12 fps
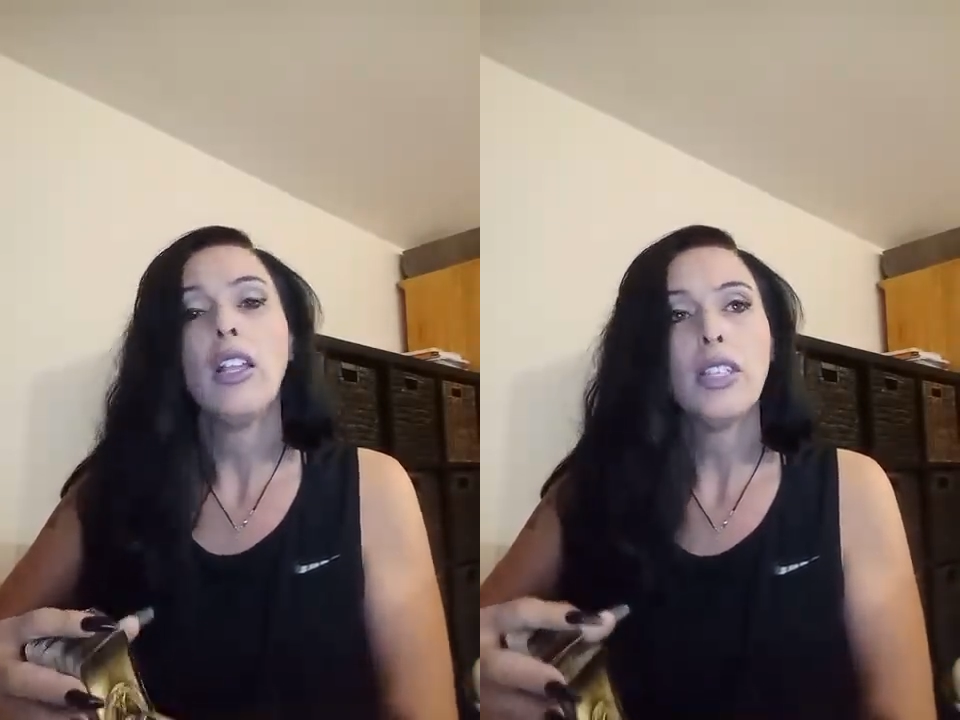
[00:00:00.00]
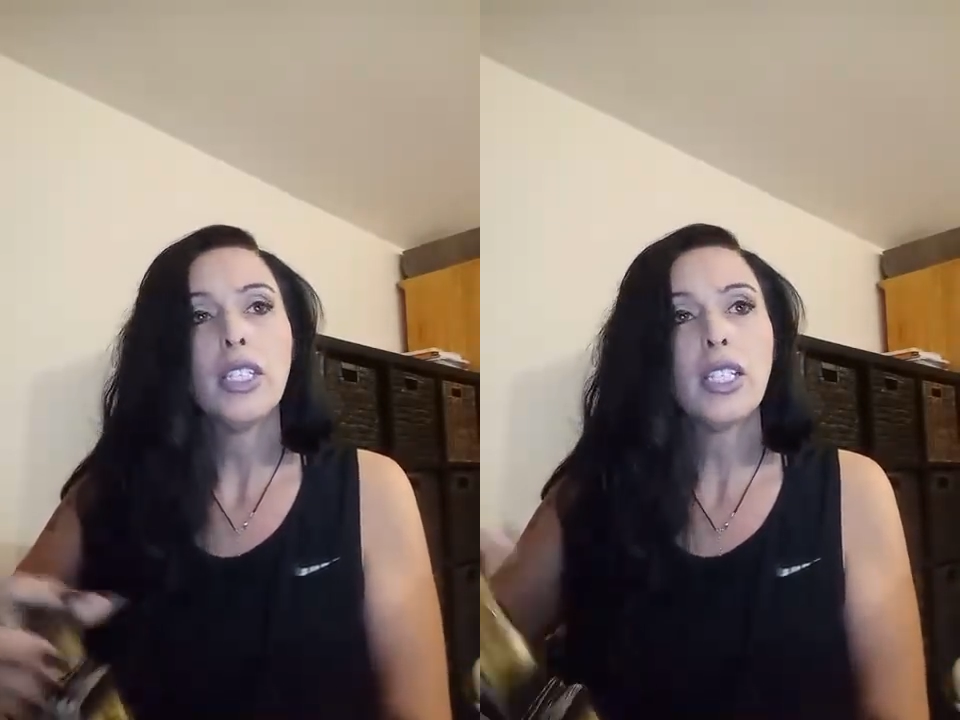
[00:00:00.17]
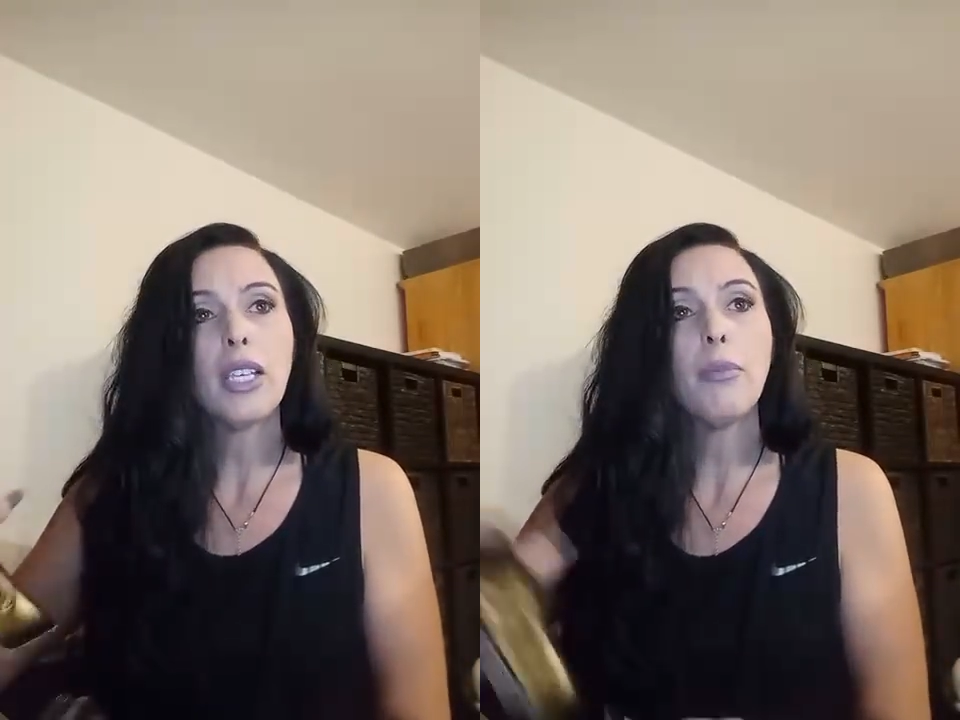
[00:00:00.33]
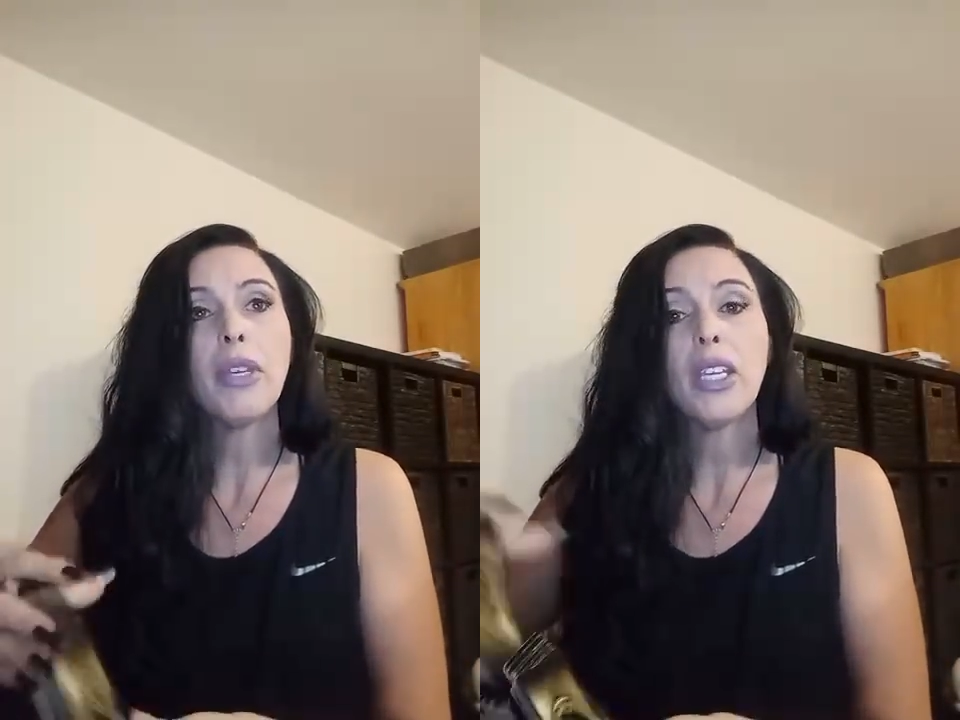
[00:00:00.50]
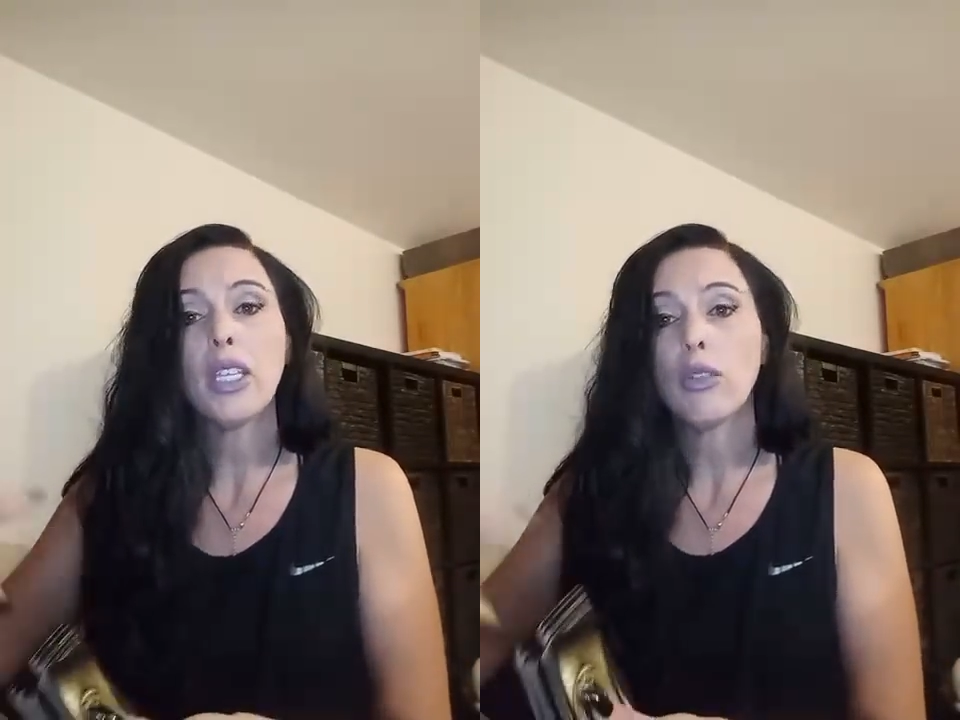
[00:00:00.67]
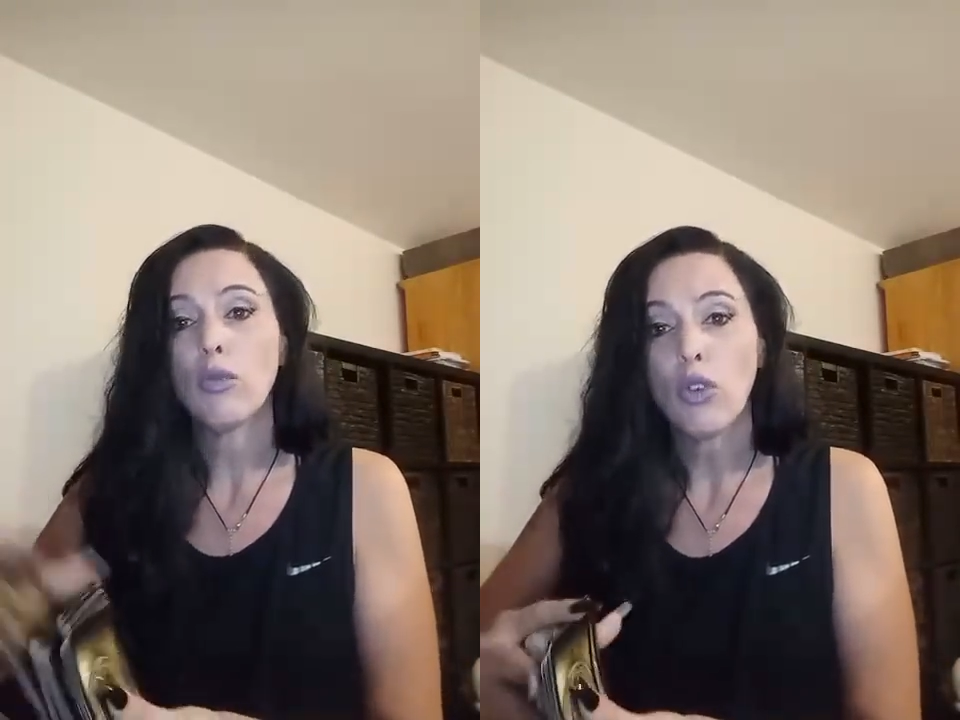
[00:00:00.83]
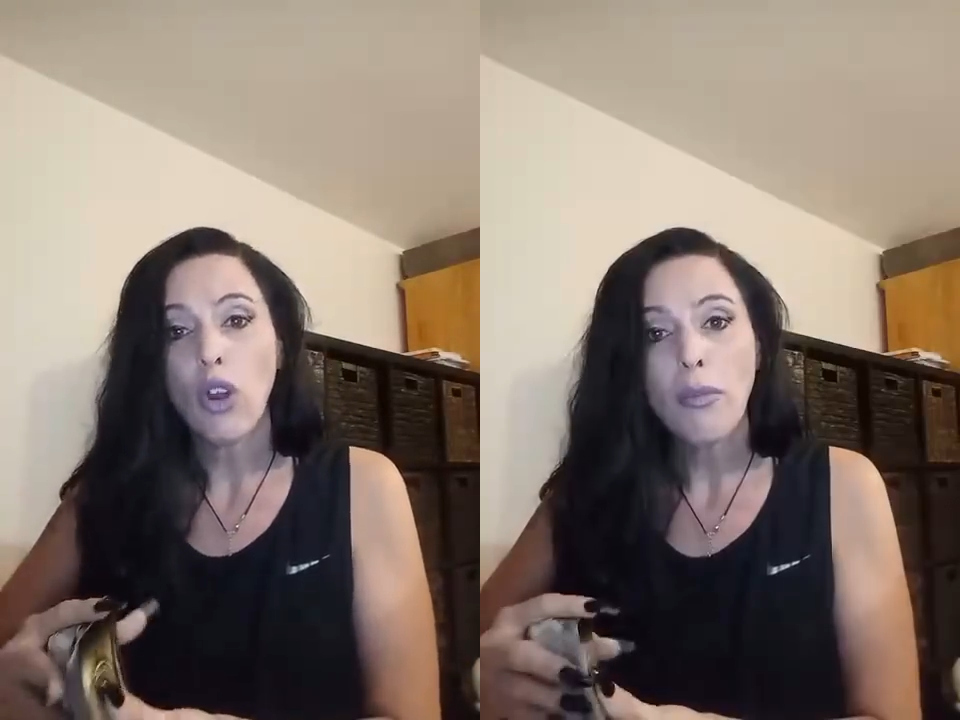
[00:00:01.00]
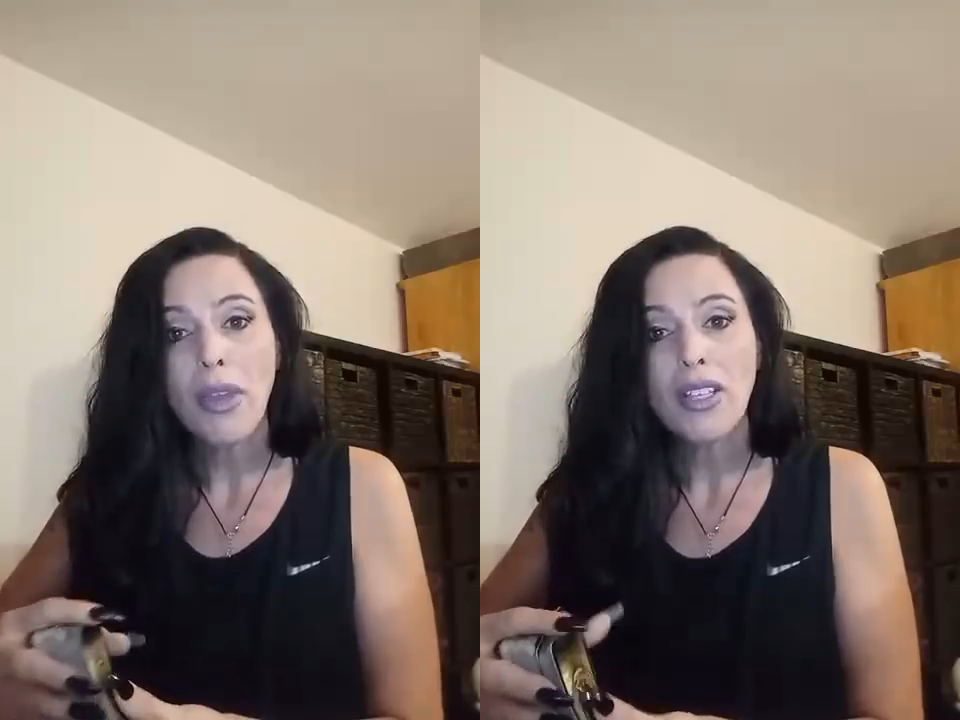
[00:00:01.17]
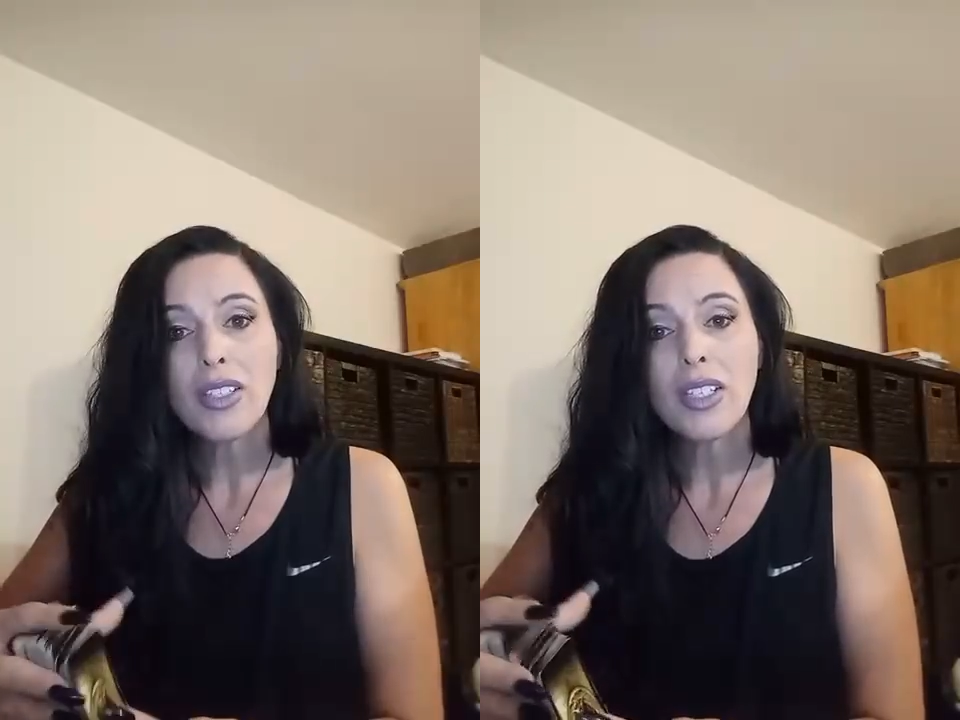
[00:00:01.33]
This can be in the
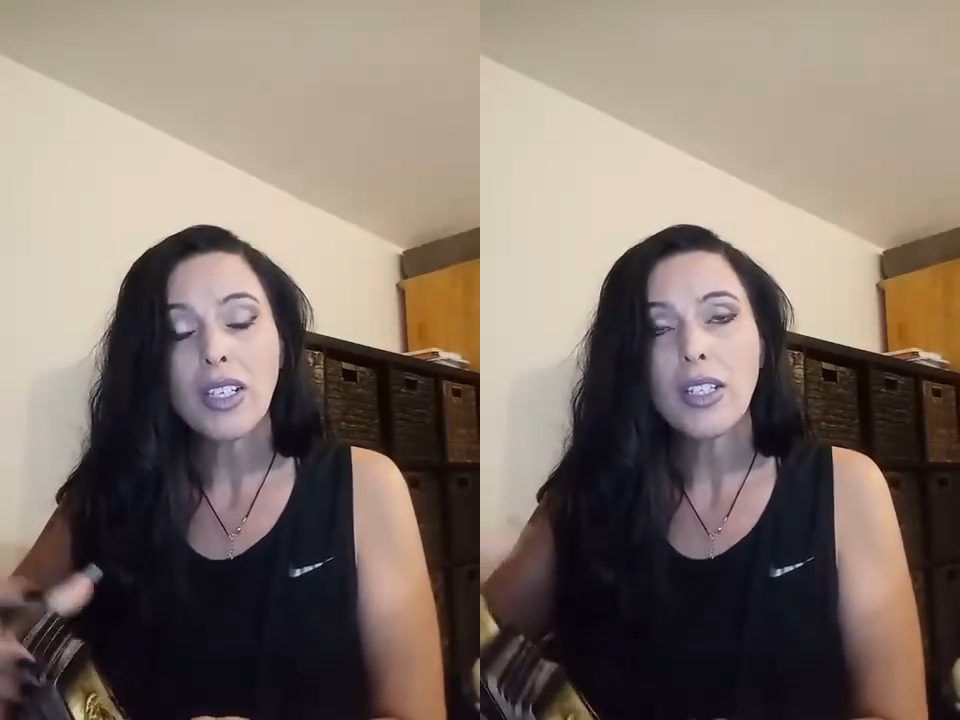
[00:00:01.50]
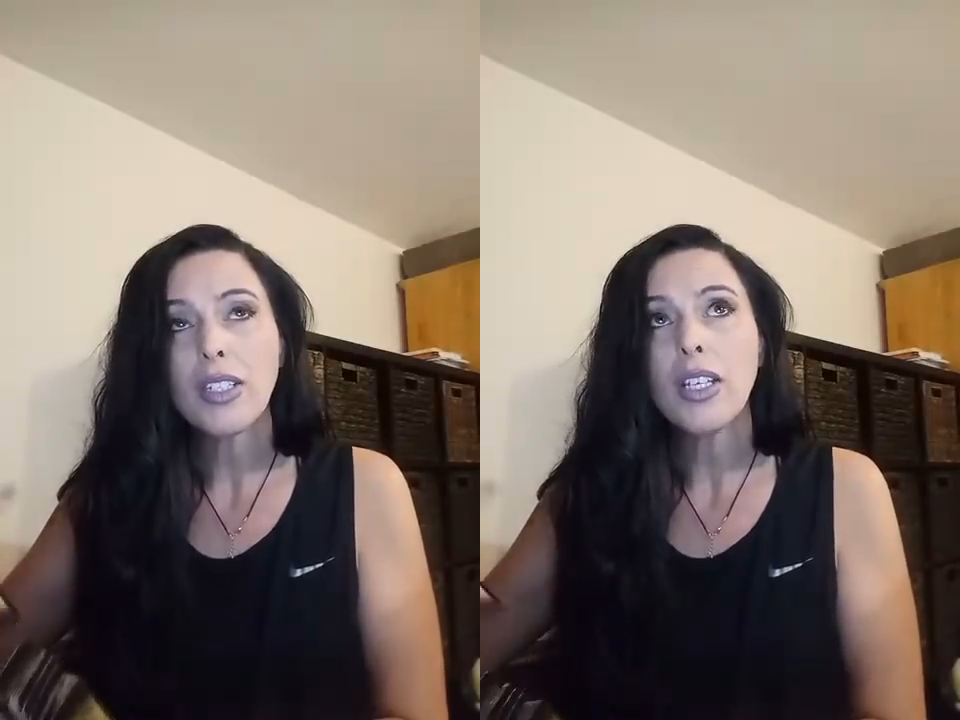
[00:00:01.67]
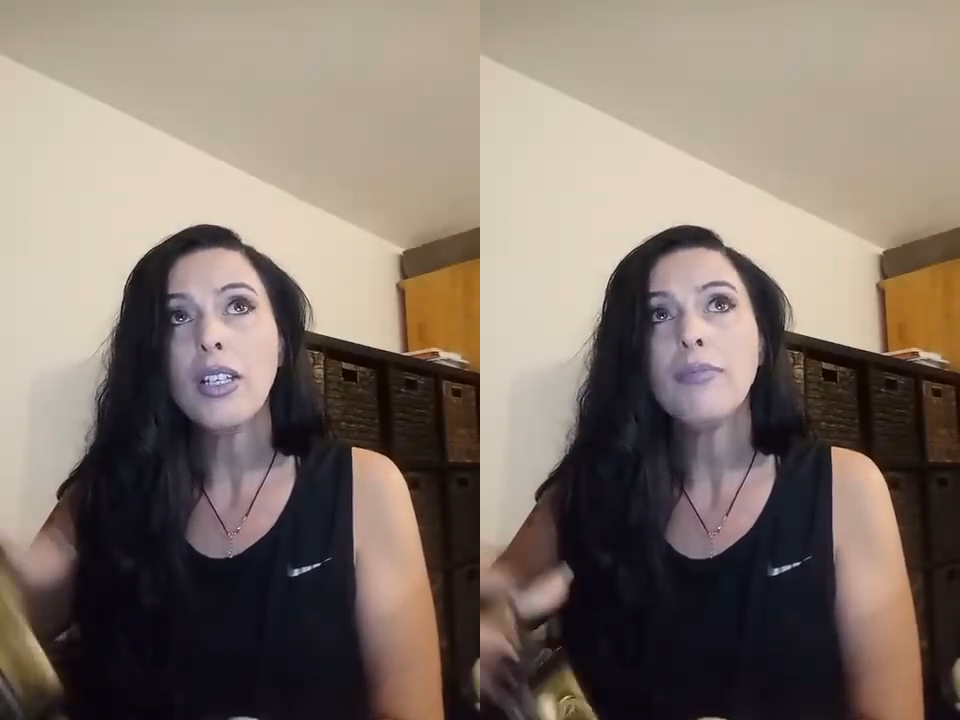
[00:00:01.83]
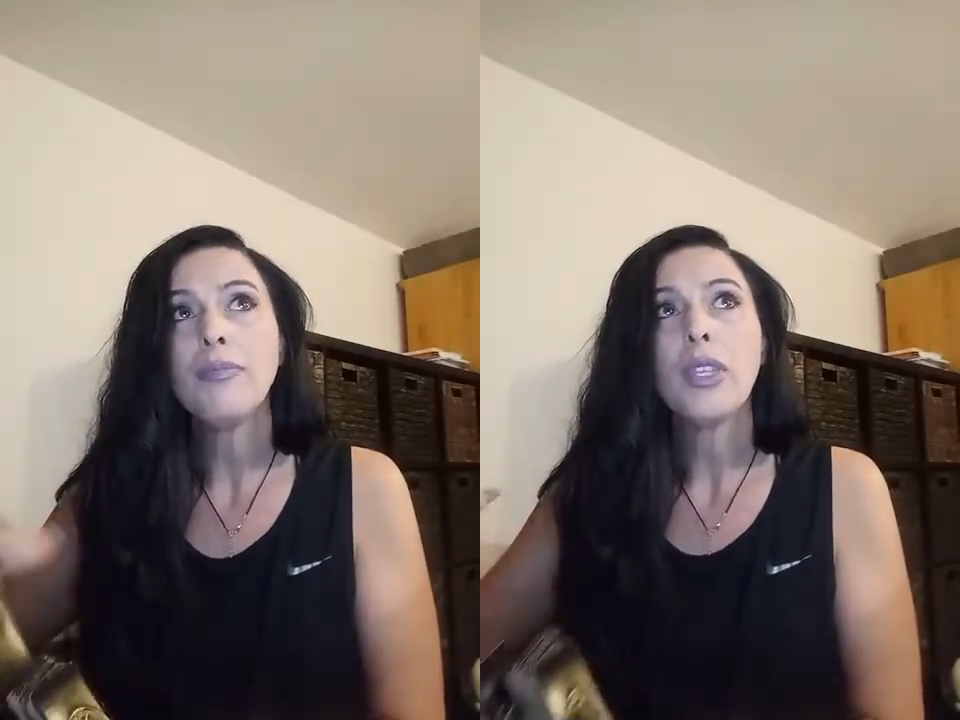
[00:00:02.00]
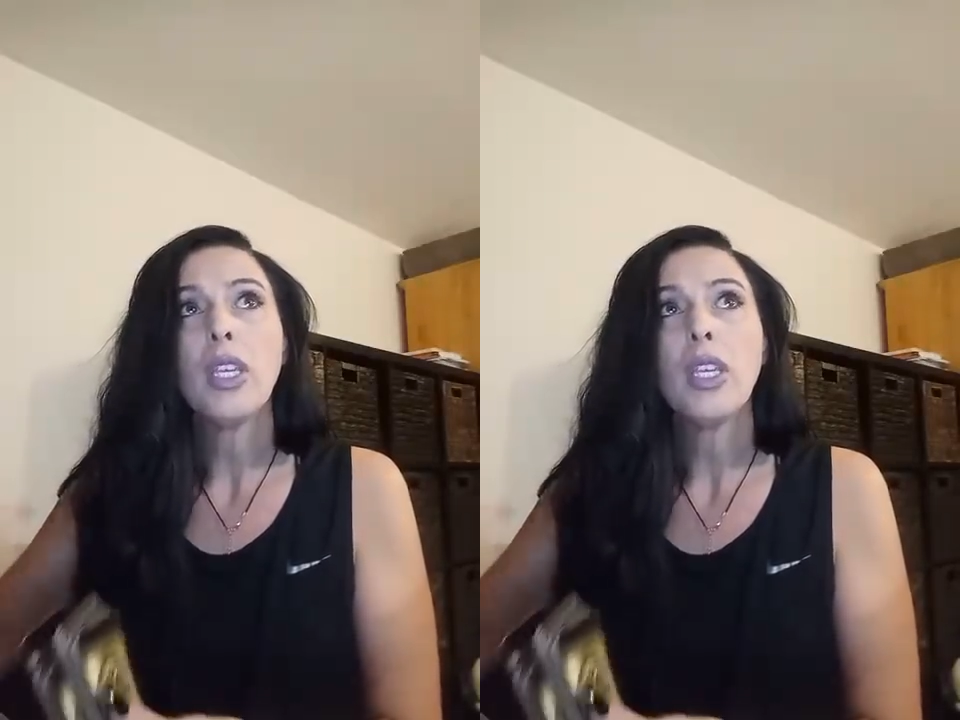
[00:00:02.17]
romance sector,